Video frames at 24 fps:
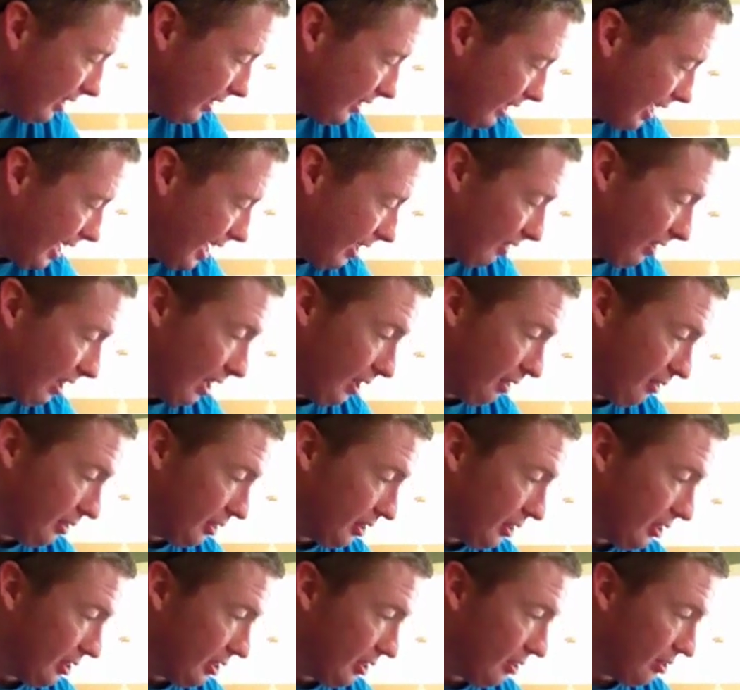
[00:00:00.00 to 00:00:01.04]
had a lot of
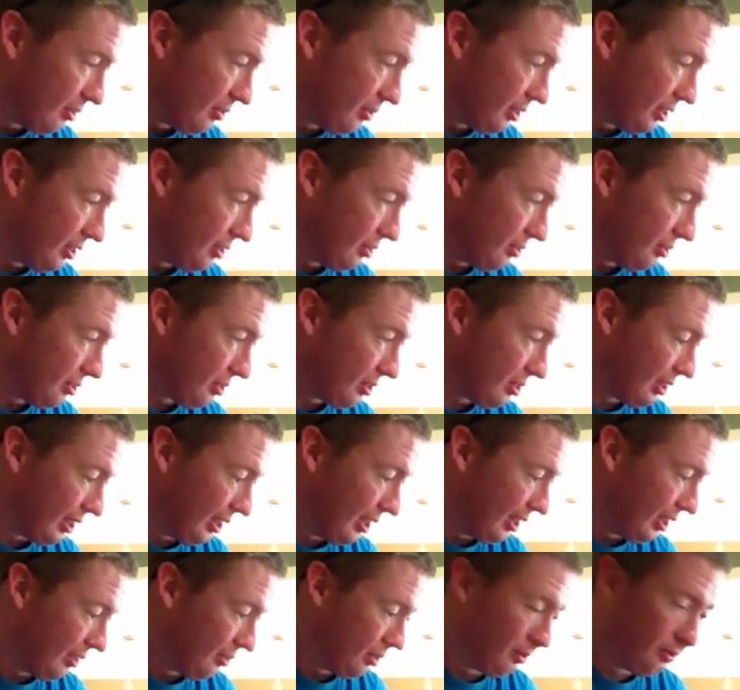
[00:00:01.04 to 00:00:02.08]
really good reviews,
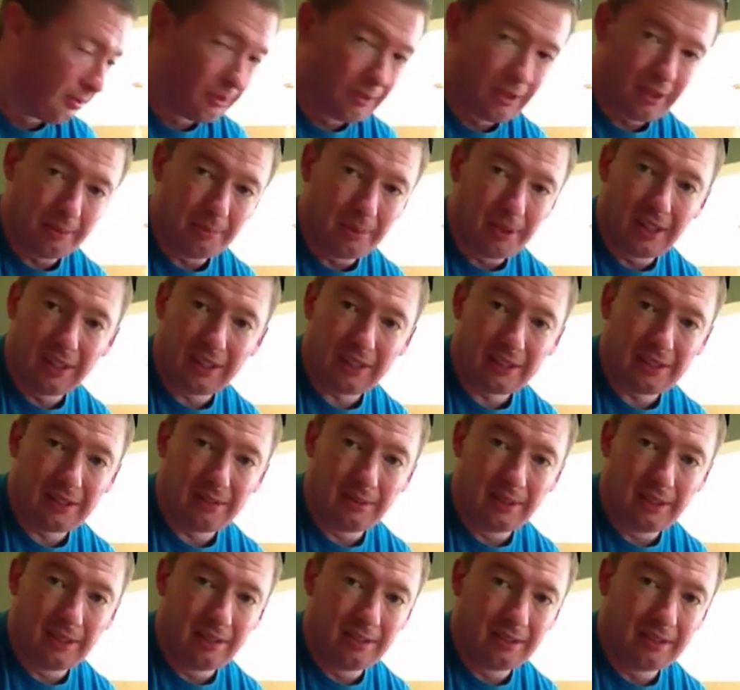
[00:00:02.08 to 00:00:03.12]
and for 40 bucks, I
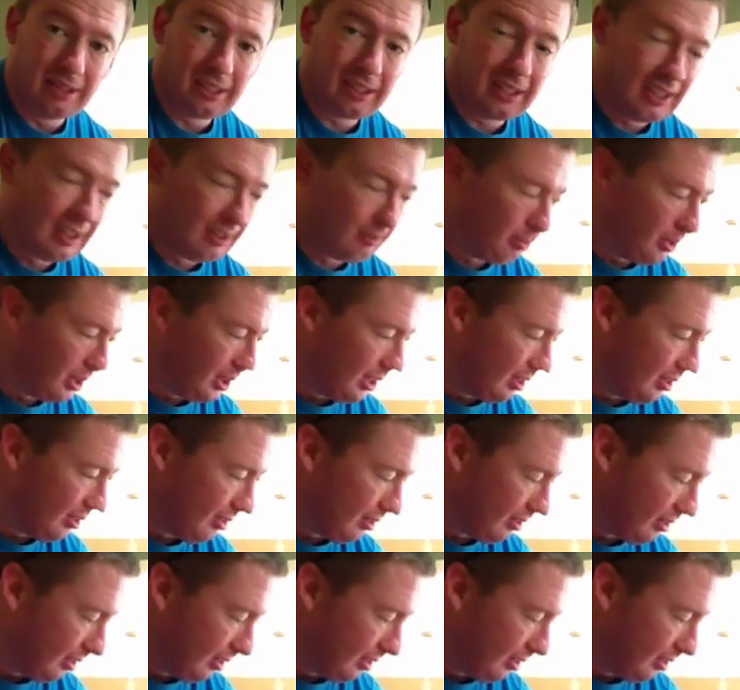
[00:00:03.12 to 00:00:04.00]
mean, you really can't beat it.